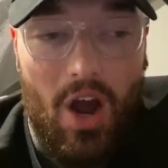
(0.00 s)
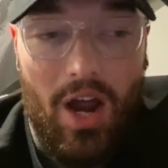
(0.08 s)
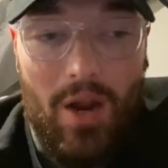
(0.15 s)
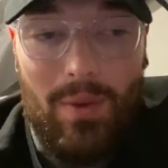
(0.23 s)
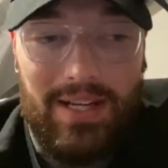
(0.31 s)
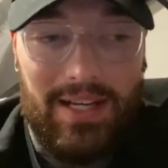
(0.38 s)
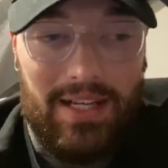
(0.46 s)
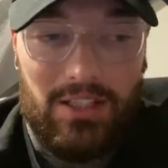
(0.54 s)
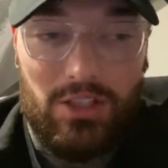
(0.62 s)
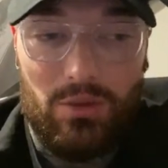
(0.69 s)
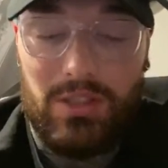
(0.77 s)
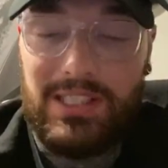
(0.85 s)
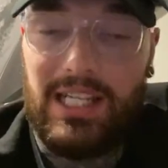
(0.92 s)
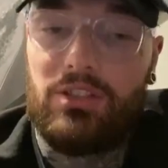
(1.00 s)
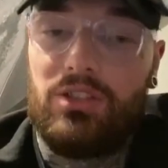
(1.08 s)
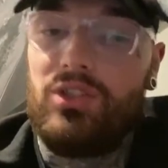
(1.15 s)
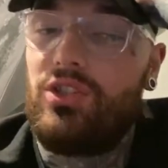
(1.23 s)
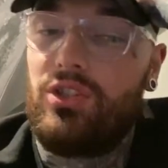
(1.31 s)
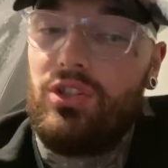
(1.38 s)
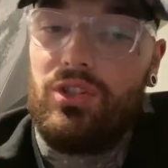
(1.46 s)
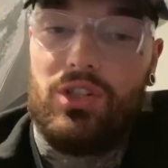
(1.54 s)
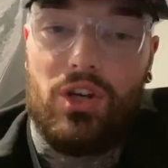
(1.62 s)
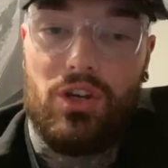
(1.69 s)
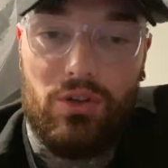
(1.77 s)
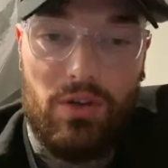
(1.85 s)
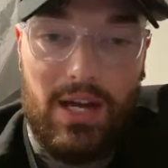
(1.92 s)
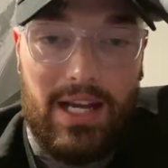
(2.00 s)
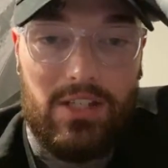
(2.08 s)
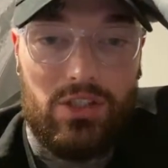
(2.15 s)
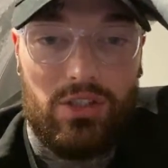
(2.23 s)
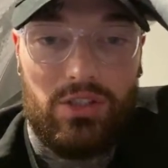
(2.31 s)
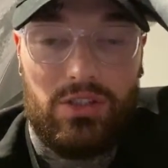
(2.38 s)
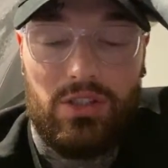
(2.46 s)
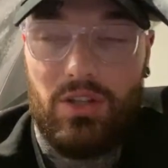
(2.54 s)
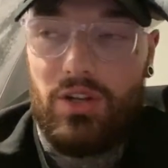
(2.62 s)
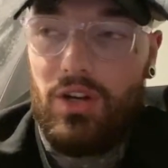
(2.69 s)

went into a tattoo studio and just